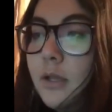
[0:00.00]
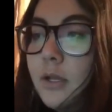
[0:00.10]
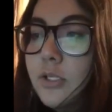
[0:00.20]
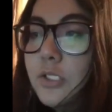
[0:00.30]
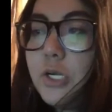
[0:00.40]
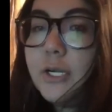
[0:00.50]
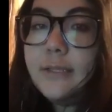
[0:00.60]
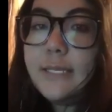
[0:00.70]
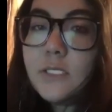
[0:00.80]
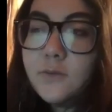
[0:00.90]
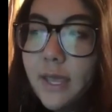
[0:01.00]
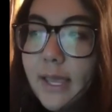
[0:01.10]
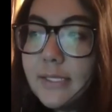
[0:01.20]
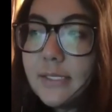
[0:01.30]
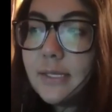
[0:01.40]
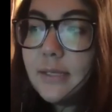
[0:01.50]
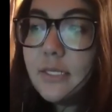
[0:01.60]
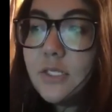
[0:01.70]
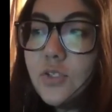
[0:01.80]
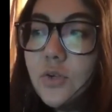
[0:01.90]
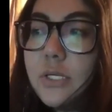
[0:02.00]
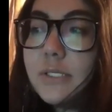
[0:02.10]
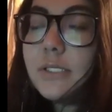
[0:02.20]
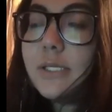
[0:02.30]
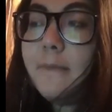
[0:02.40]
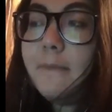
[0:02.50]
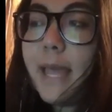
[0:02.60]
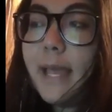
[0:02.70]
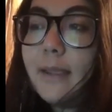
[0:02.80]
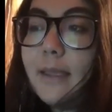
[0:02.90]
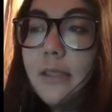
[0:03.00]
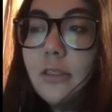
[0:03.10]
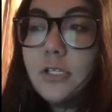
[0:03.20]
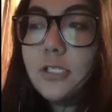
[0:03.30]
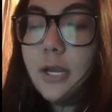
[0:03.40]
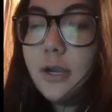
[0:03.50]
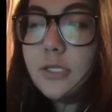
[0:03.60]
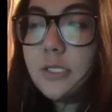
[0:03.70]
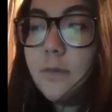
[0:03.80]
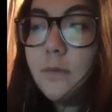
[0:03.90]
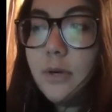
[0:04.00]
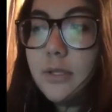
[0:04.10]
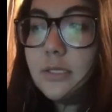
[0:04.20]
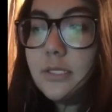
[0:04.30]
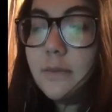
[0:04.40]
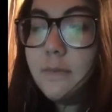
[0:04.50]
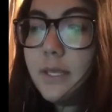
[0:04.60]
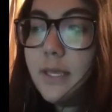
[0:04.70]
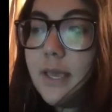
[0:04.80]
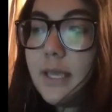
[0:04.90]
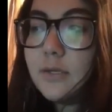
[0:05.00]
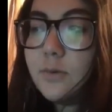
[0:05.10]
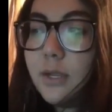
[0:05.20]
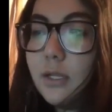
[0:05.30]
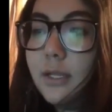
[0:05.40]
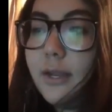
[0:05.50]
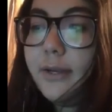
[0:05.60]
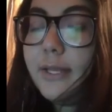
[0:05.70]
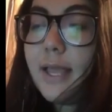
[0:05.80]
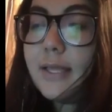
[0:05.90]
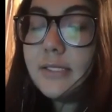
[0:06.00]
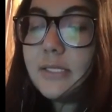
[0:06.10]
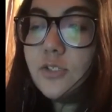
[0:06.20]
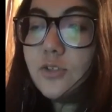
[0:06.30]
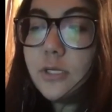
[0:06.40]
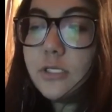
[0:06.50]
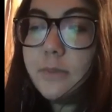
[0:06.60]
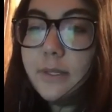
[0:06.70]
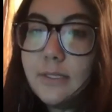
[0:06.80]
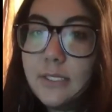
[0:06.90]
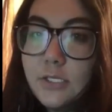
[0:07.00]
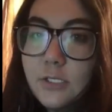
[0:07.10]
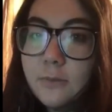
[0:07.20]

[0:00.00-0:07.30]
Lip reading: During this phase, the students lean back in their chairs and breathe deeply as regularly as instructed by the teacher.